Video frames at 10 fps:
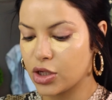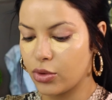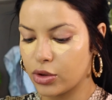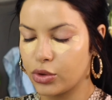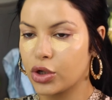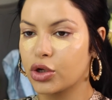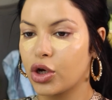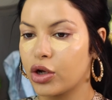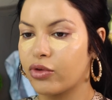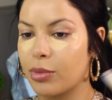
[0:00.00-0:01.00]
so it'll look
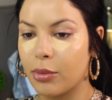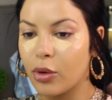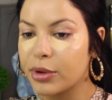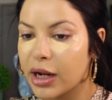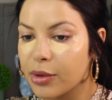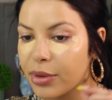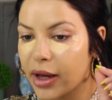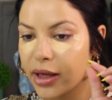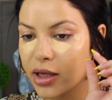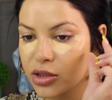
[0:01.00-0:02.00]
good from the moment I
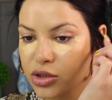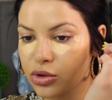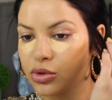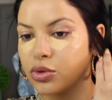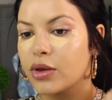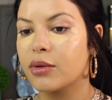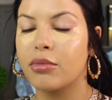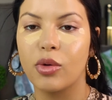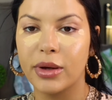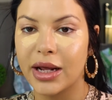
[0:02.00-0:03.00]
apply it to the
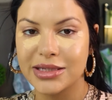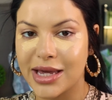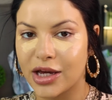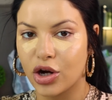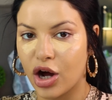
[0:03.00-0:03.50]
moment I take it